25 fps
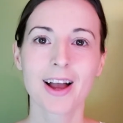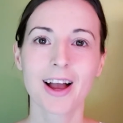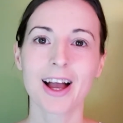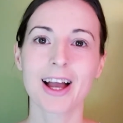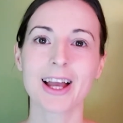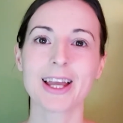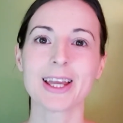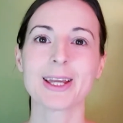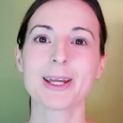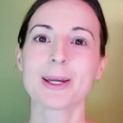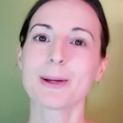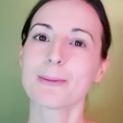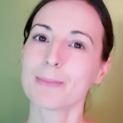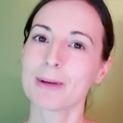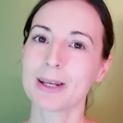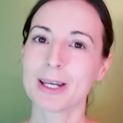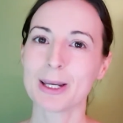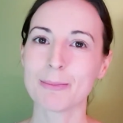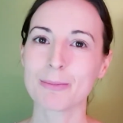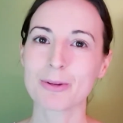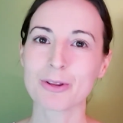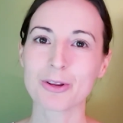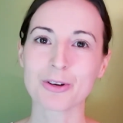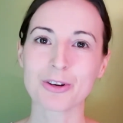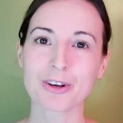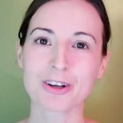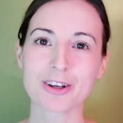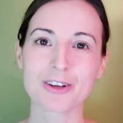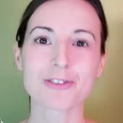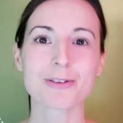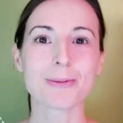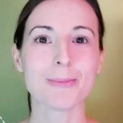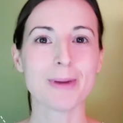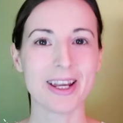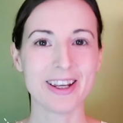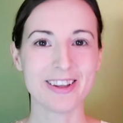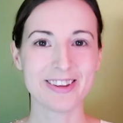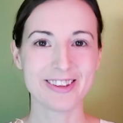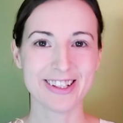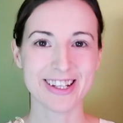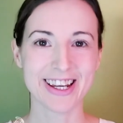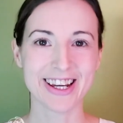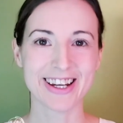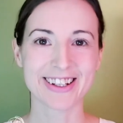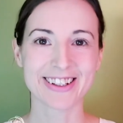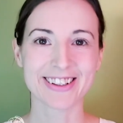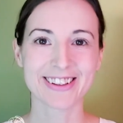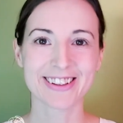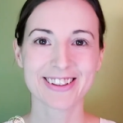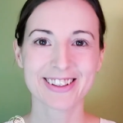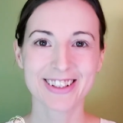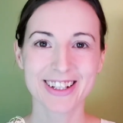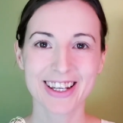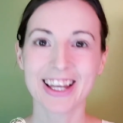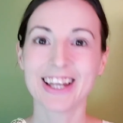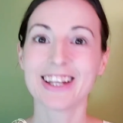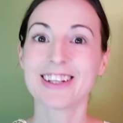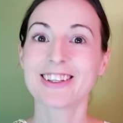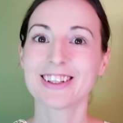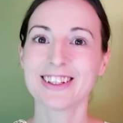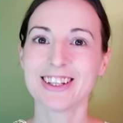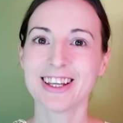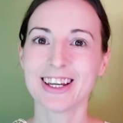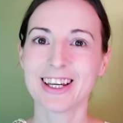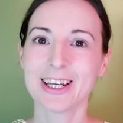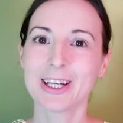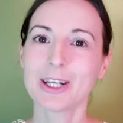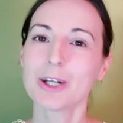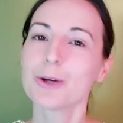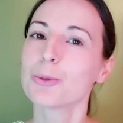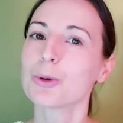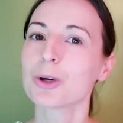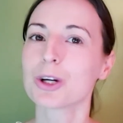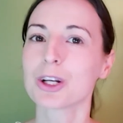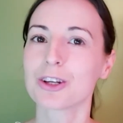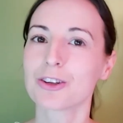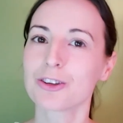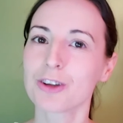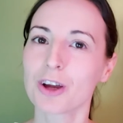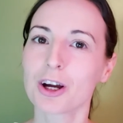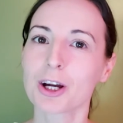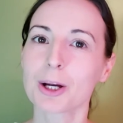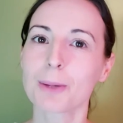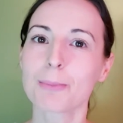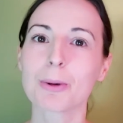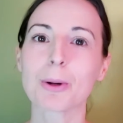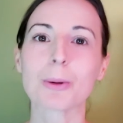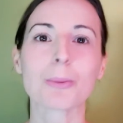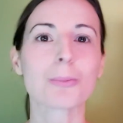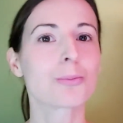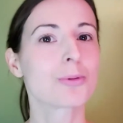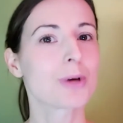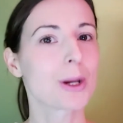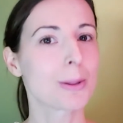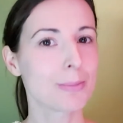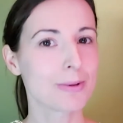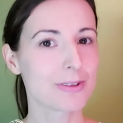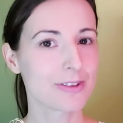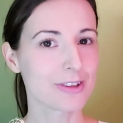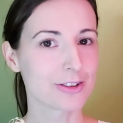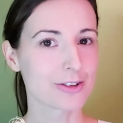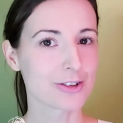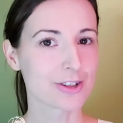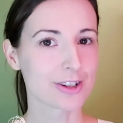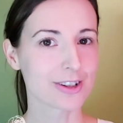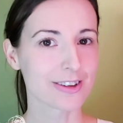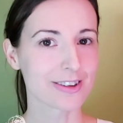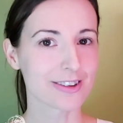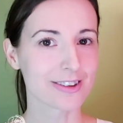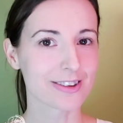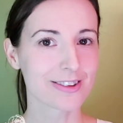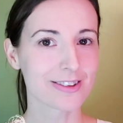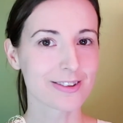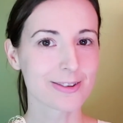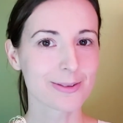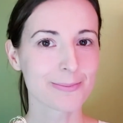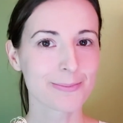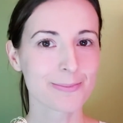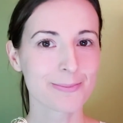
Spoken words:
Hi, my name's Lauren from ACA, and today we're going to talk about prepositions.